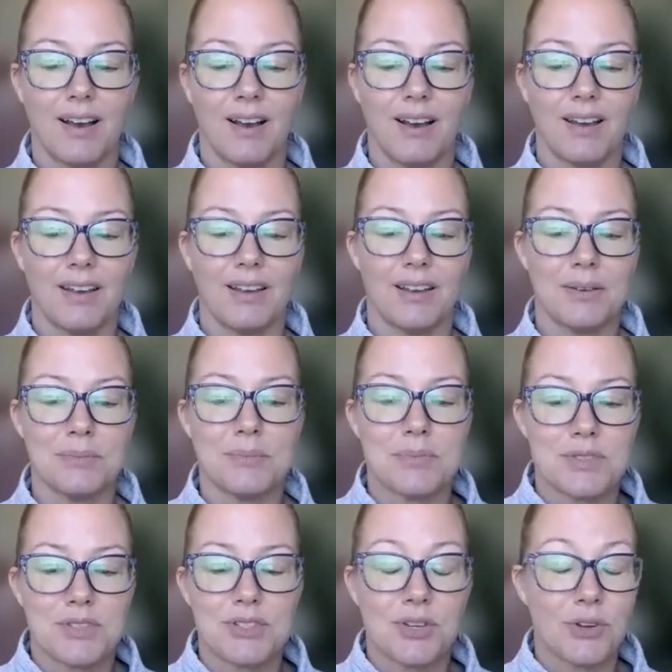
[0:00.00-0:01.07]
I am
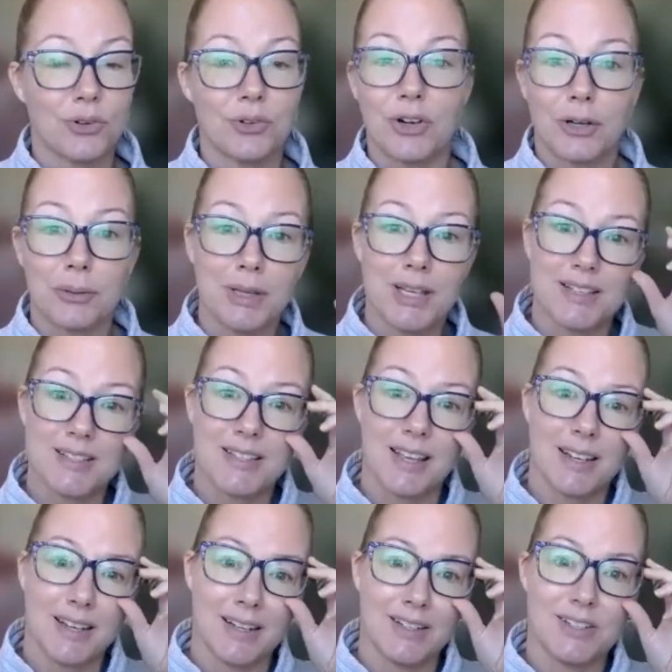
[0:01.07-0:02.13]
so incredibly
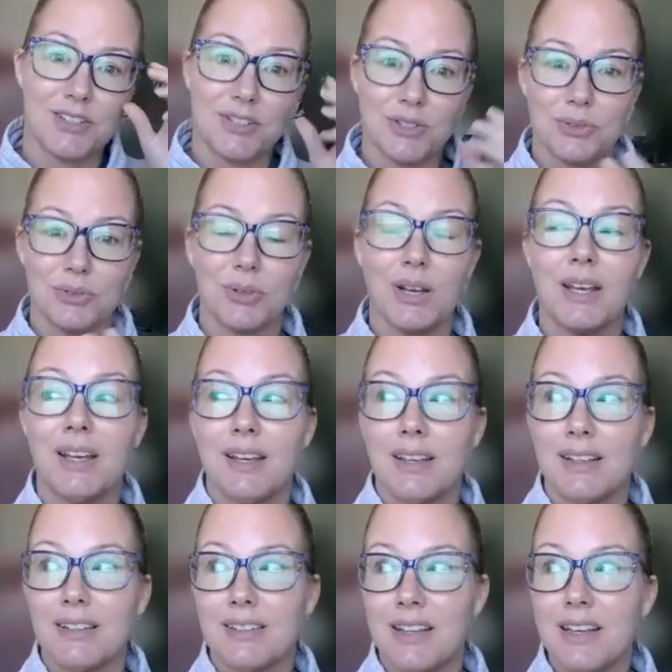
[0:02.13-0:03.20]
excited to
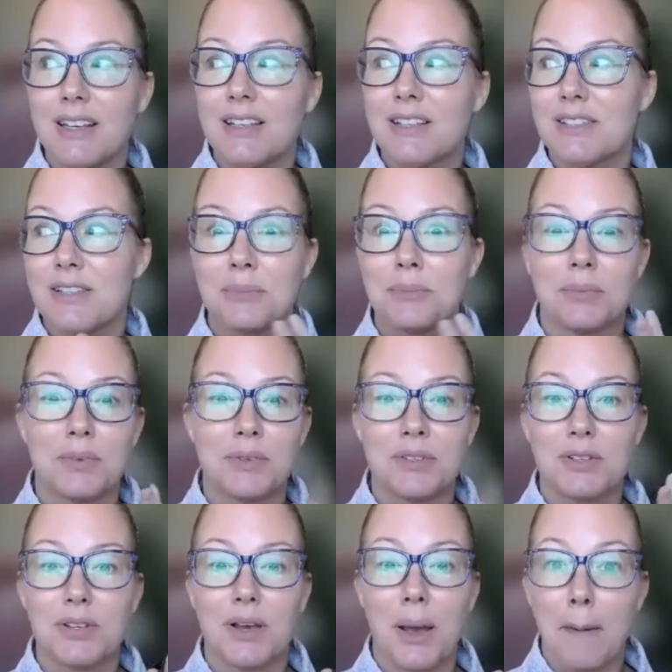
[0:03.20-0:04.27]
take some
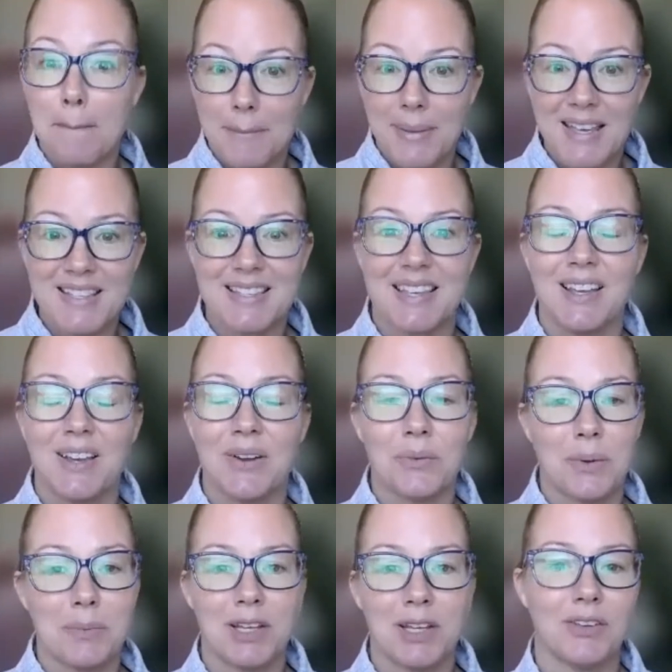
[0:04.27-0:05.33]
amazing
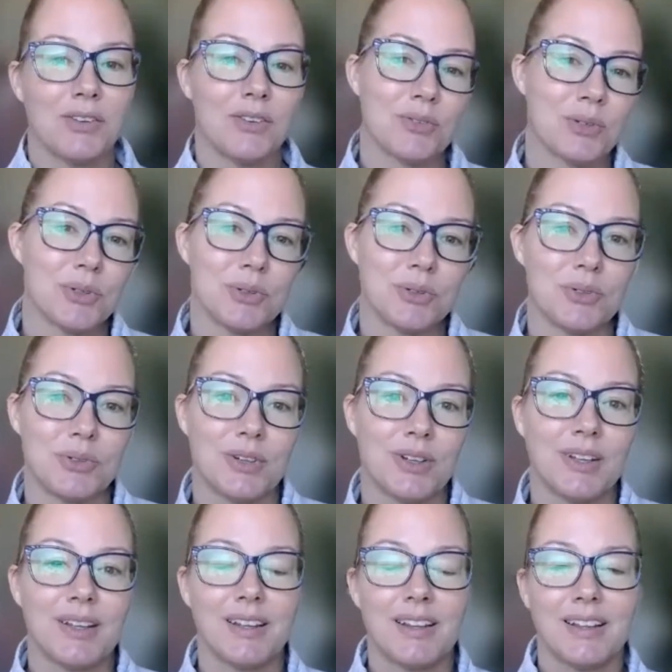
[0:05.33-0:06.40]
women through
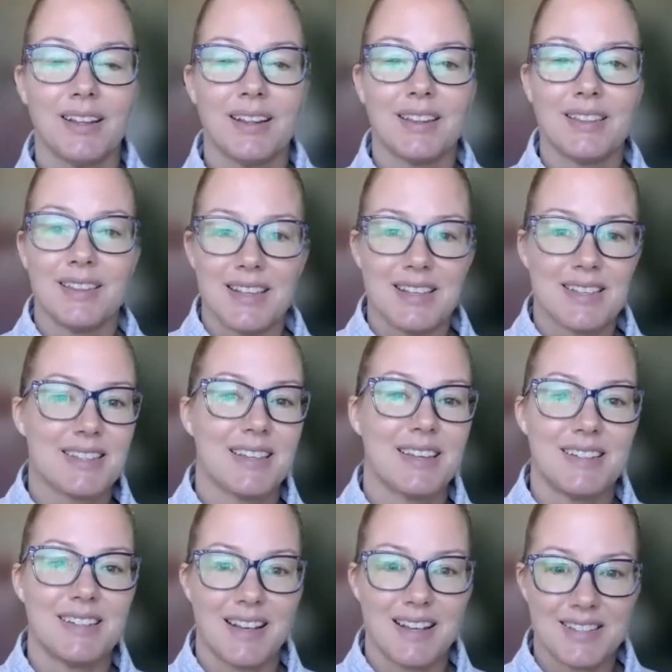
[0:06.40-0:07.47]
this
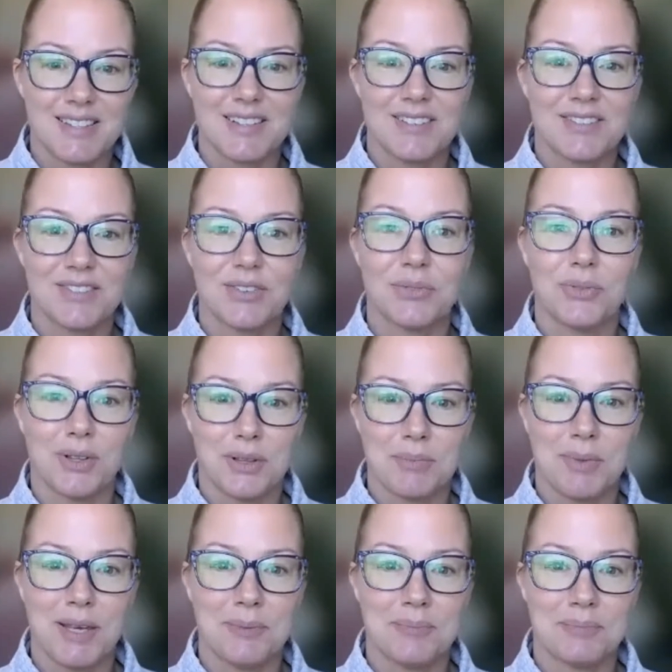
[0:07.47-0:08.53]
intensive with
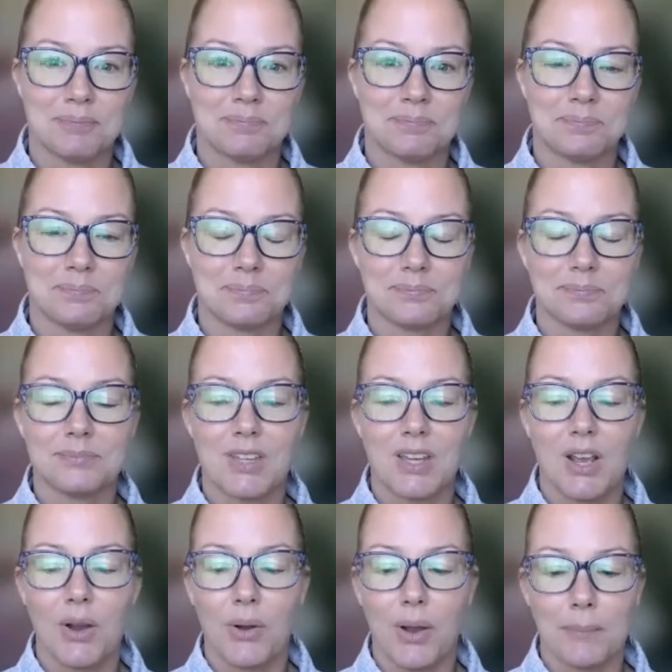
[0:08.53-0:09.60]
me.
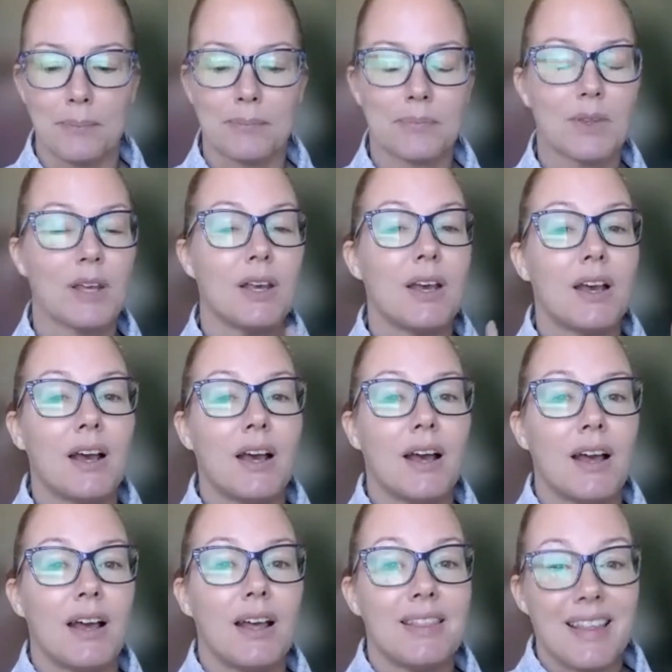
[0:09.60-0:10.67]
Okay,
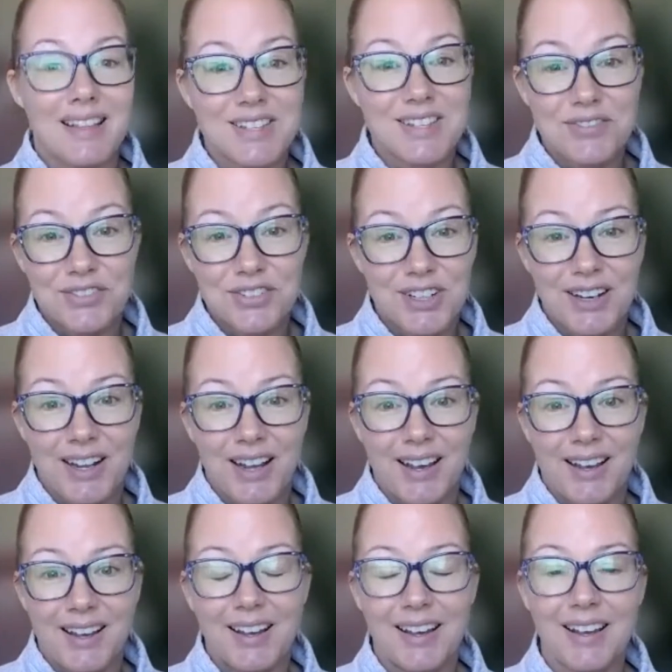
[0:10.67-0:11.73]
that's it for
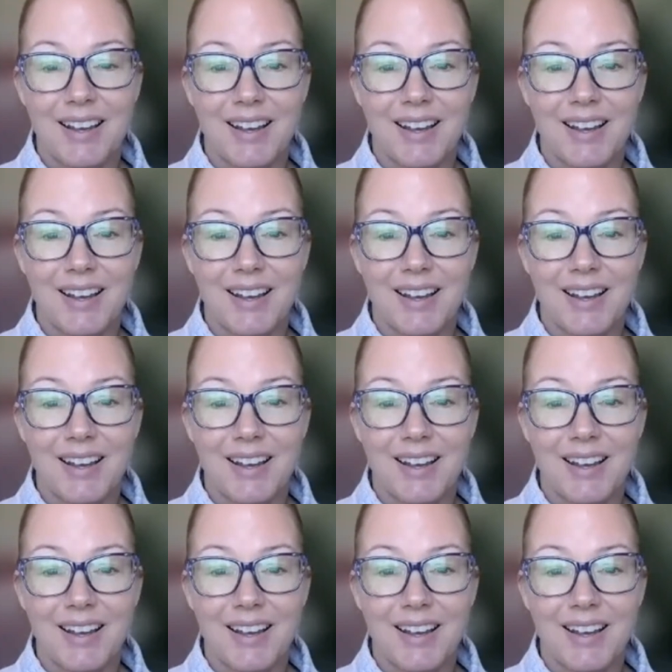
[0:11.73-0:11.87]
today.